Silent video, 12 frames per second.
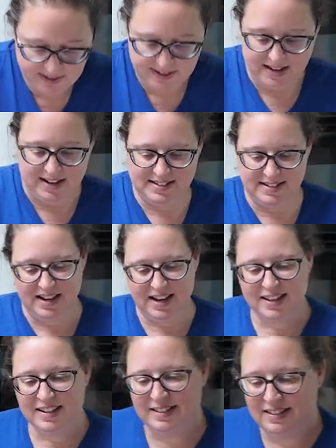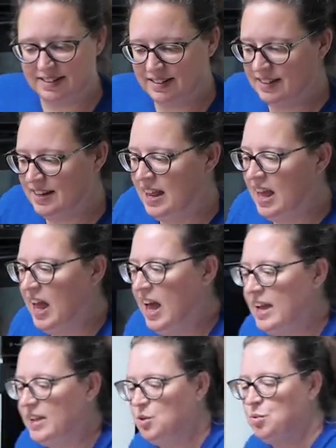Yeah, see I can,
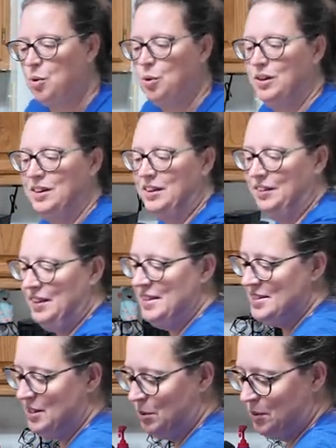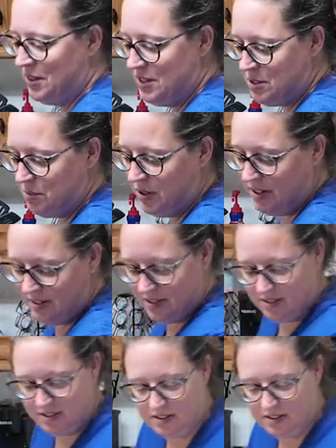I can roll a little easier with this one.